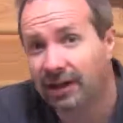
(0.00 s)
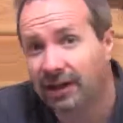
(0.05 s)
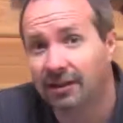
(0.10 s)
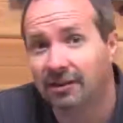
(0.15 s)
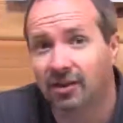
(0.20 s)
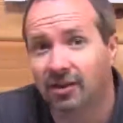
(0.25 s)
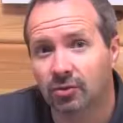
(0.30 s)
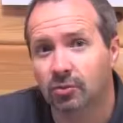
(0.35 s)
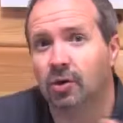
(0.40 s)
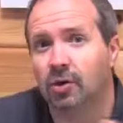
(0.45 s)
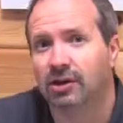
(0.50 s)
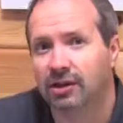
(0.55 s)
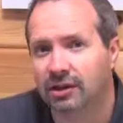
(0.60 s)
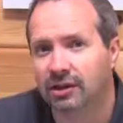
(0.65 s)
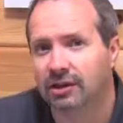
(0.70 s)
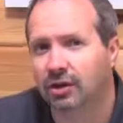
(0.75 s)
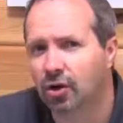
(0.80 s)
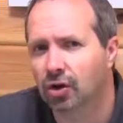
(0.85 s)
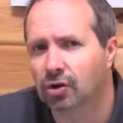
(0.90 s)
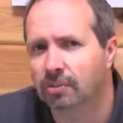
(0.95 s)
It does work
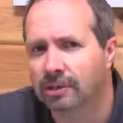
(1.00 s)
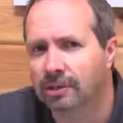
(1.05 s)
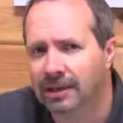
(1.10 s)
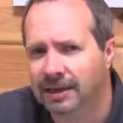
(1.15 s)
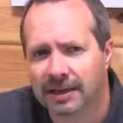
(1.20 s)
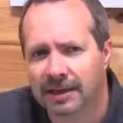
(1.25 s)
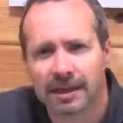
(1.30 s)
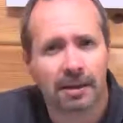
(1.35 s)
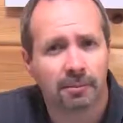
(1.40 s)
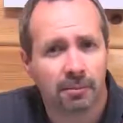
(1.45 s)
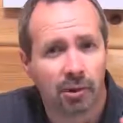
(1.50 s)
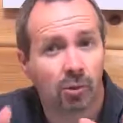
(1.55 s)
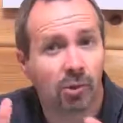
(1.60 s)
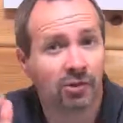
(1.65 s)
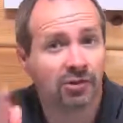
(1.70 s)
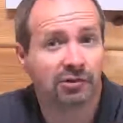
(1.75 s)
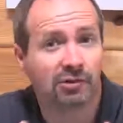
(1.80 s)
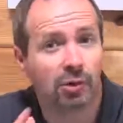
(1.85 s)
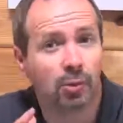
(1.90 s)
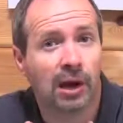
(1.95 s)
globally, but
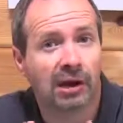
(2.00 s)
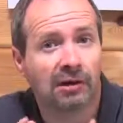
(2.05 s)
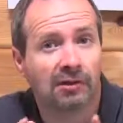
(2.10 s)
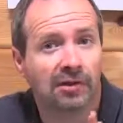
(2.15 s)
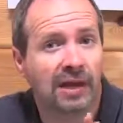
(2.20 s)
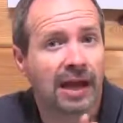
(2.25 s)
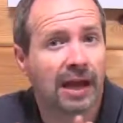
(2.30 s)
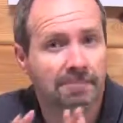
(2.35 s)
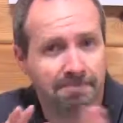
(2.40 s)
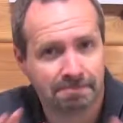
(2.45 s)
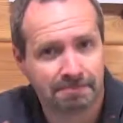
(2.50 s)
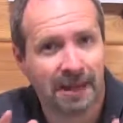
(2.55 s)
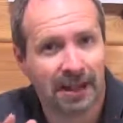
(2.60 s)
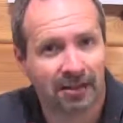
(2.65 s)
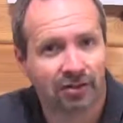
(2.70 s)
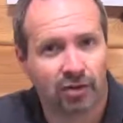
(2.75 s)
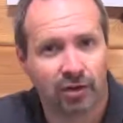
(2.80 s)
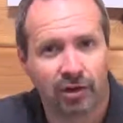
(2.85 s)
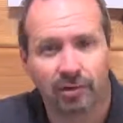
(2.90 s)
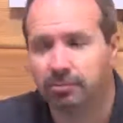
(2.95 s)
once you're aware of that,
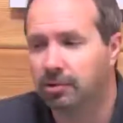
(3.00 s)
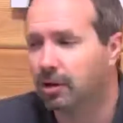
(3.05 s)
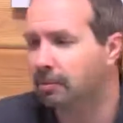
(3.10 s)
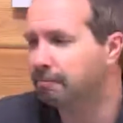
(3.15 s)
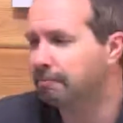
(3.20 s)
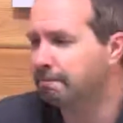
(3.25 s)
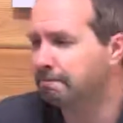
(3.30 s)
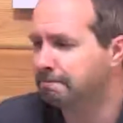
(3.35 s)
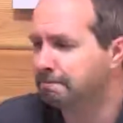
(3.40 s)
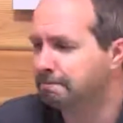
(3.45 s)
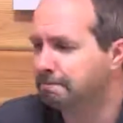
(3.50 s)
that's not a problem.